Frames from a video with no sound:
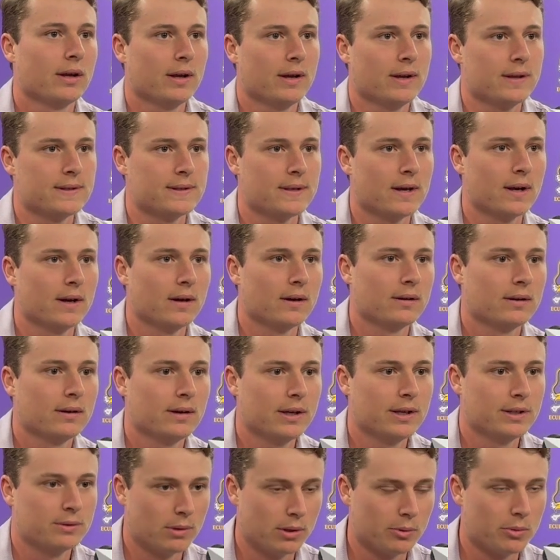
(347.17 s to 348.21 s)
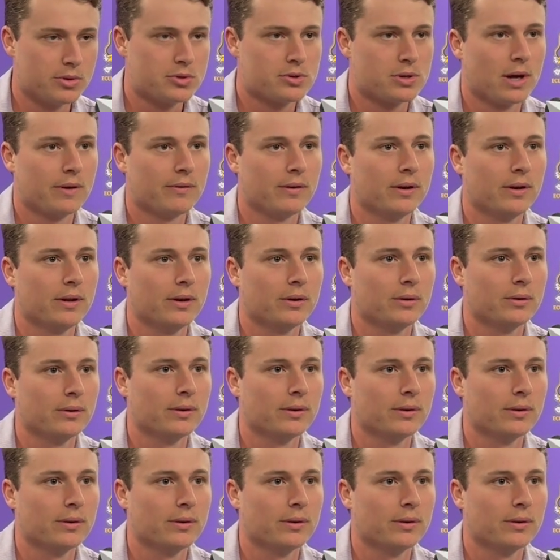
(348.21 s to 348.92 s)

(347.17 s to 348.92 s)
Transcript: is what we strive to do.